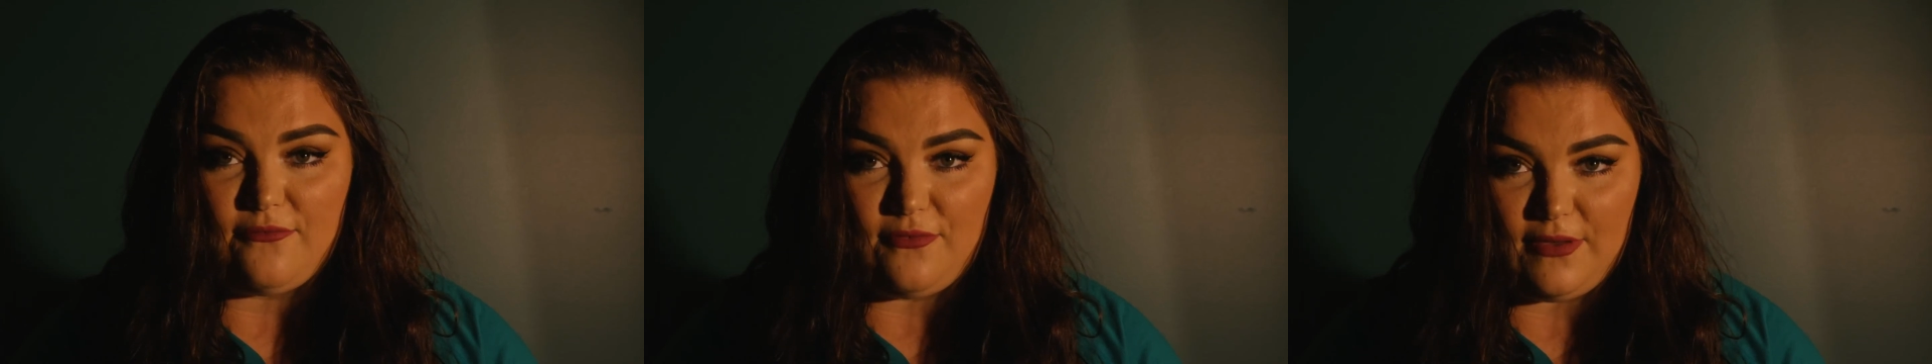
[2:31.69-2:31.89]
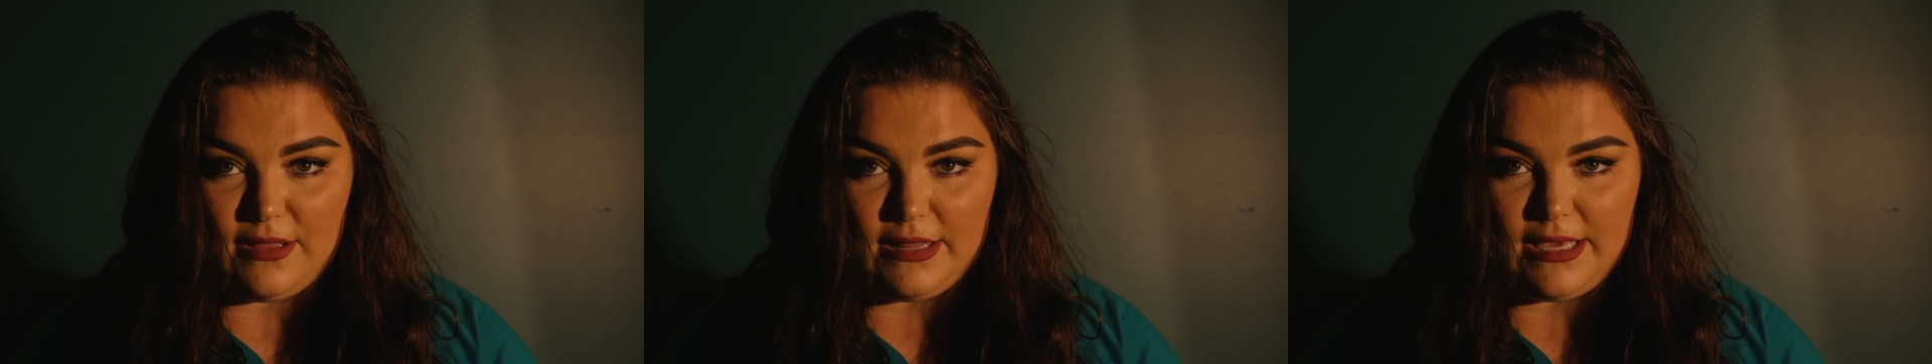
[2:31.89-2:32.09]

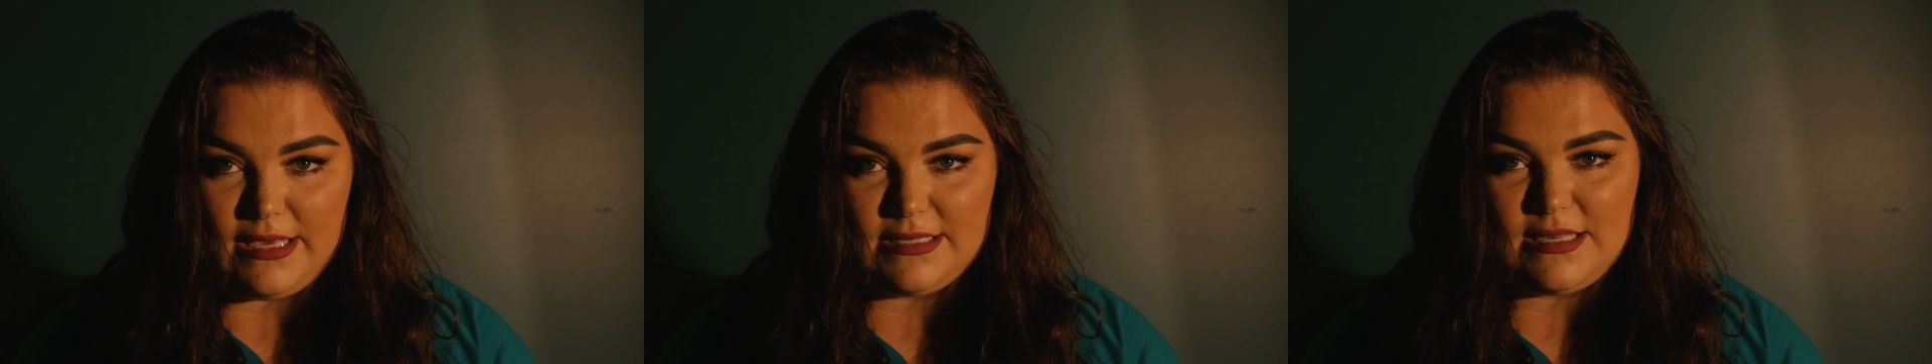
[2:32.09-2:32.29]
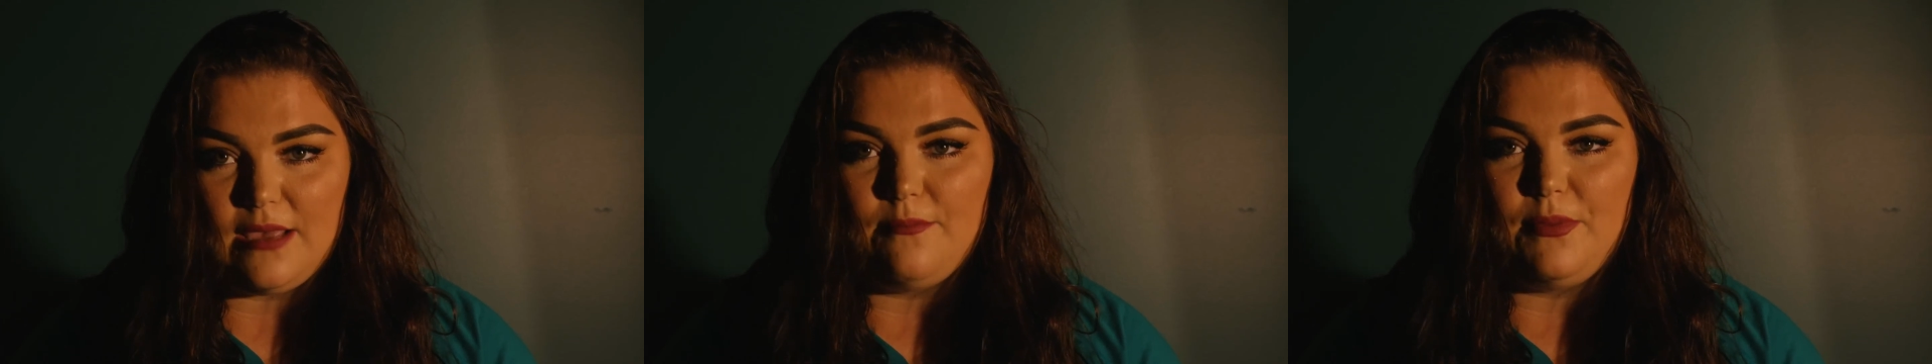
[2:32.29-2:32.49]

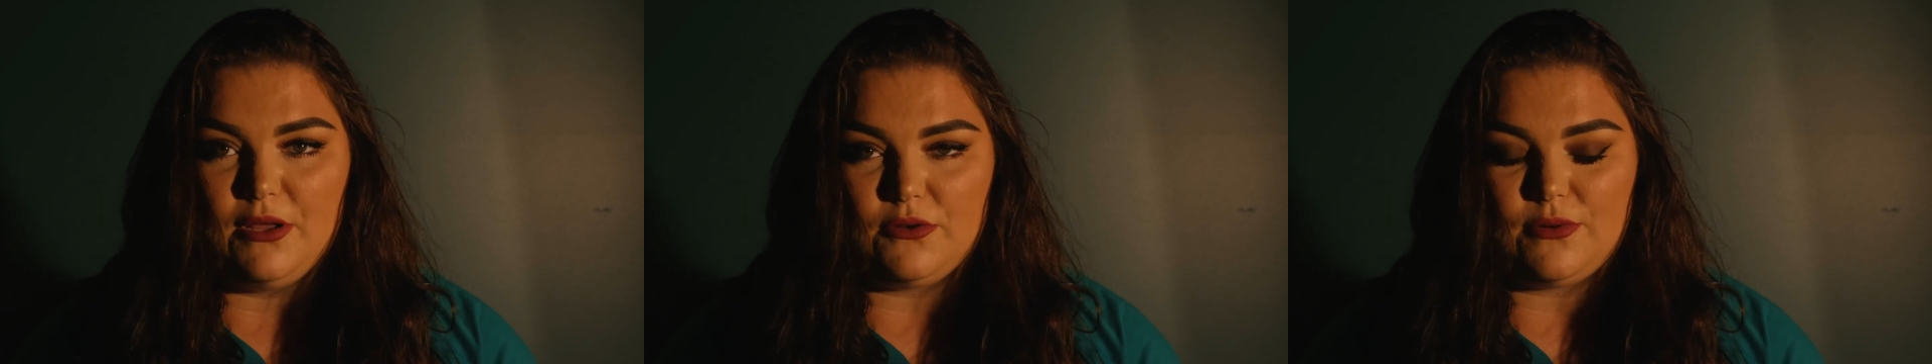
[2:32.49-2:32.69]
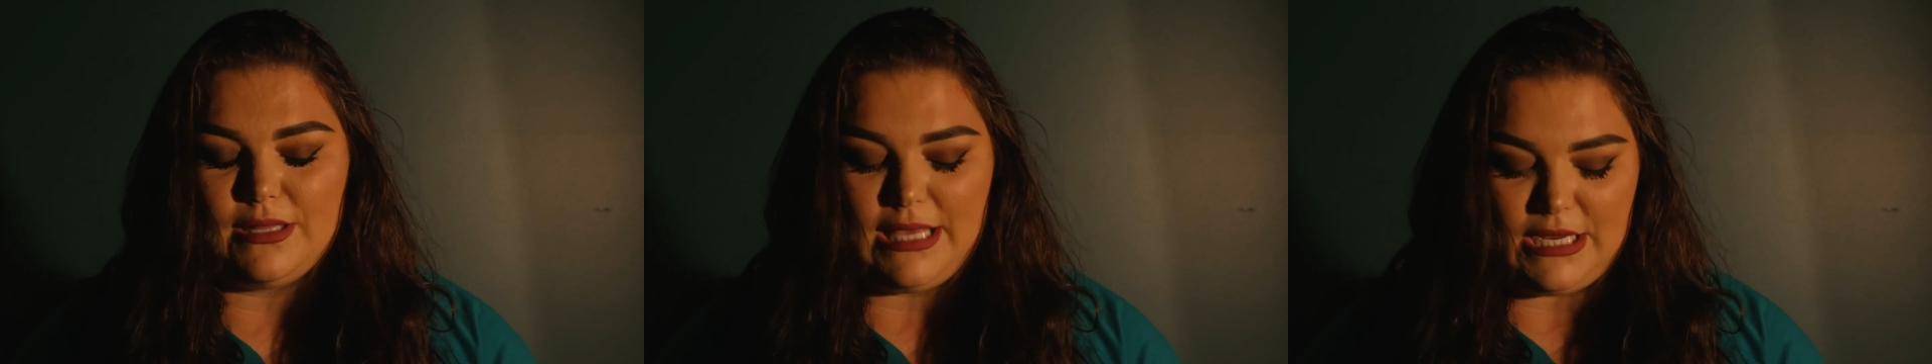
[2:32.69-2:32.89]
feelings and
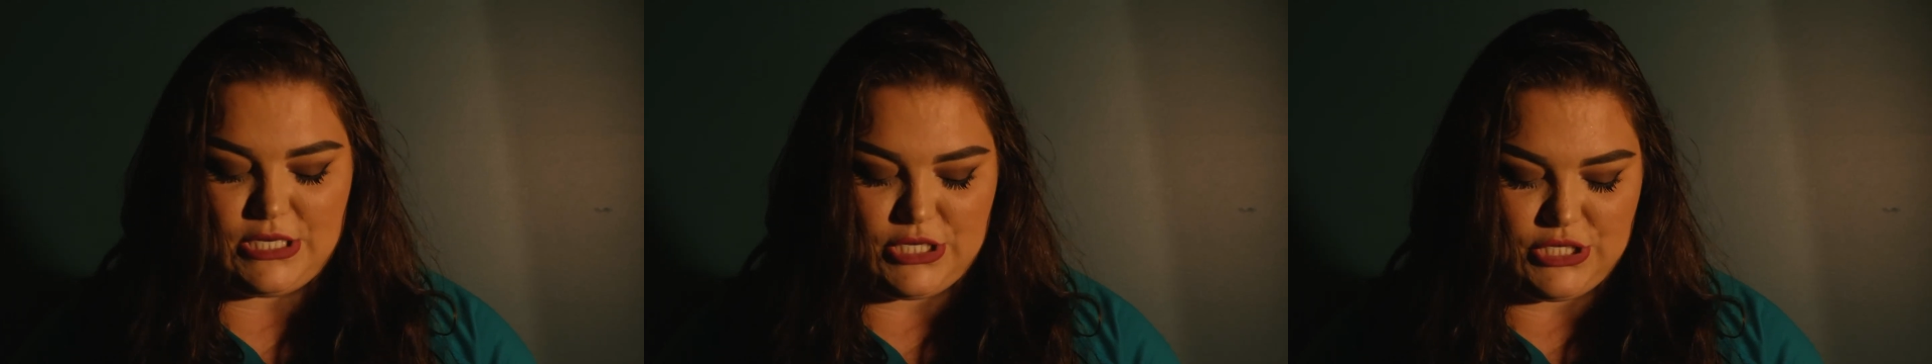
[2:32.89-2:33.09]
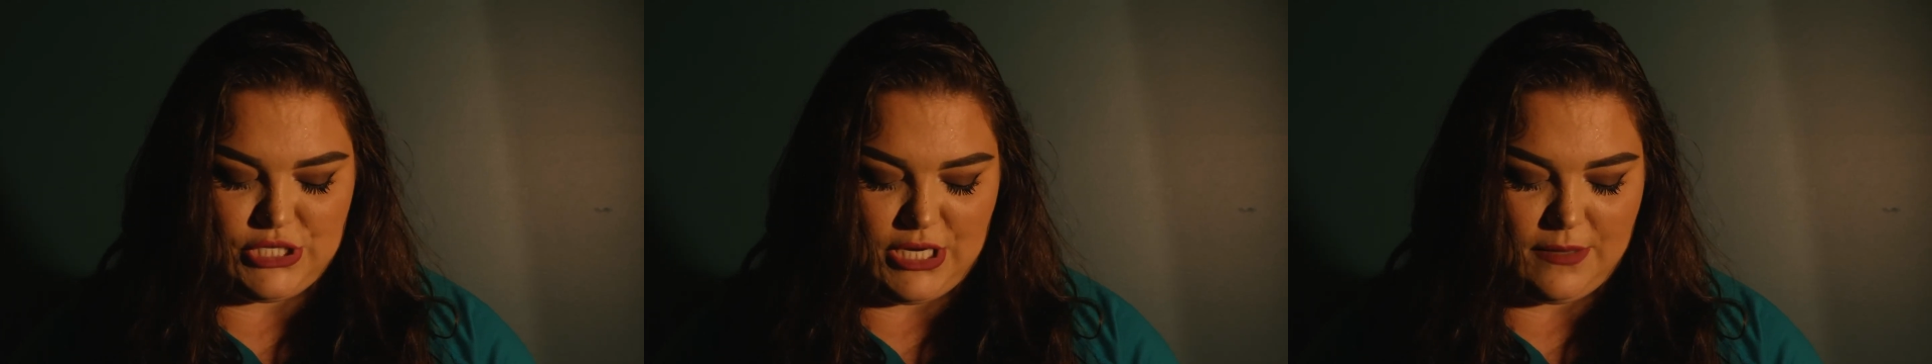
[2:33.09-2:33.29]
build
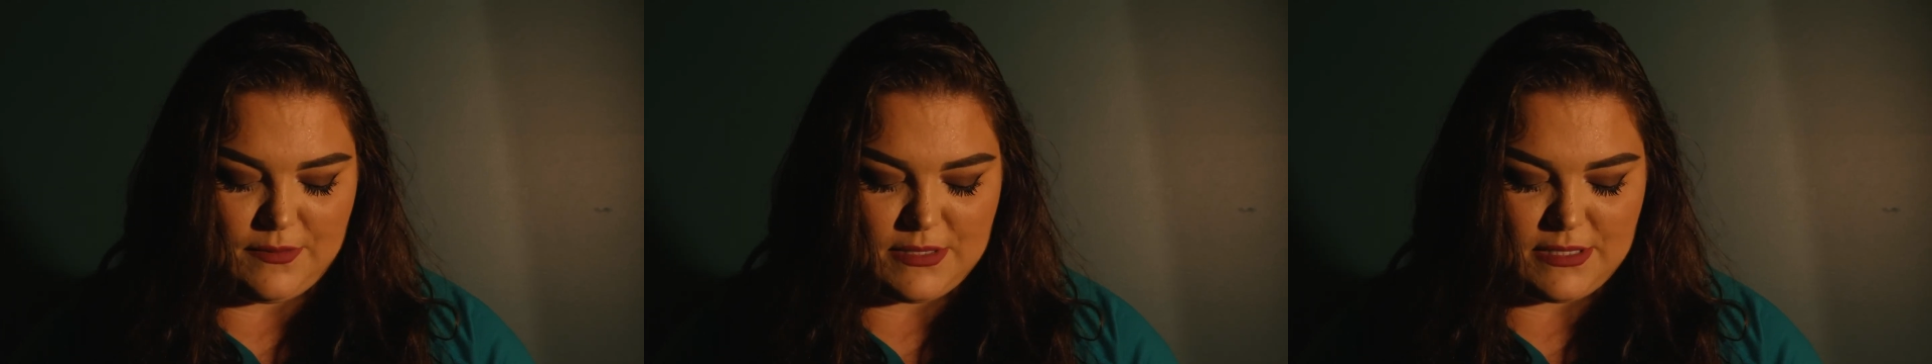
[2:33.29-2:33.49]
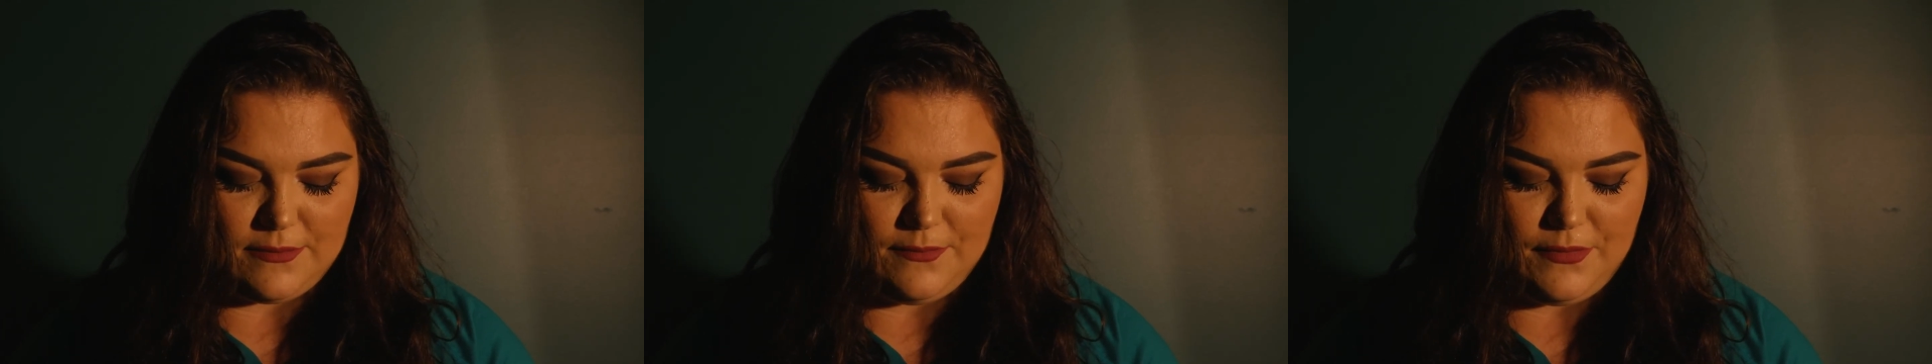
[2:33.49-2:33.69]

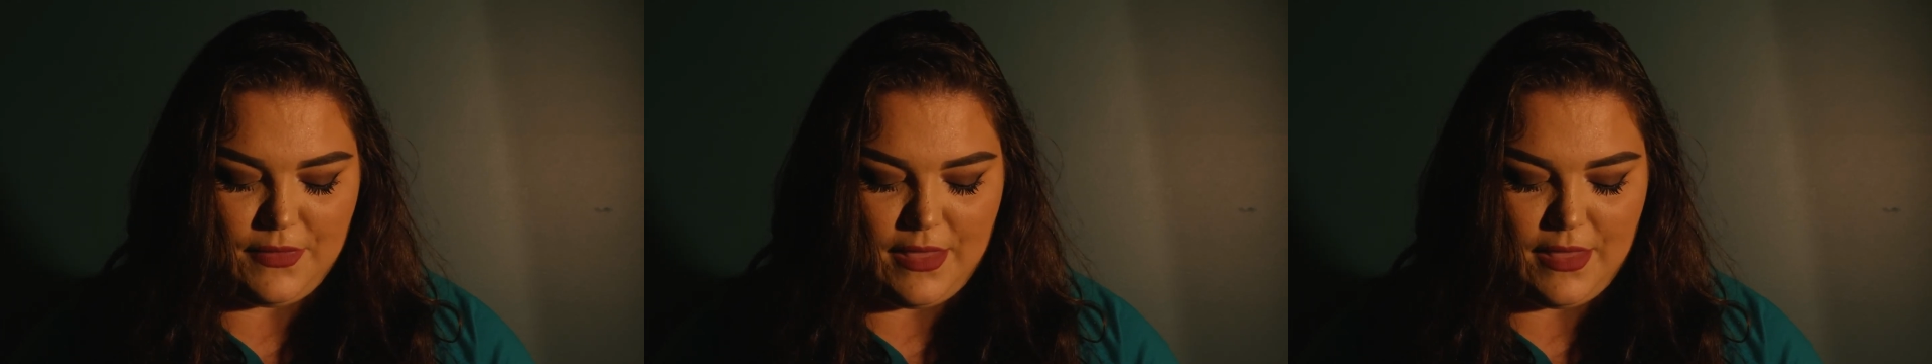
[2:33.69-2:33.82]
relationships,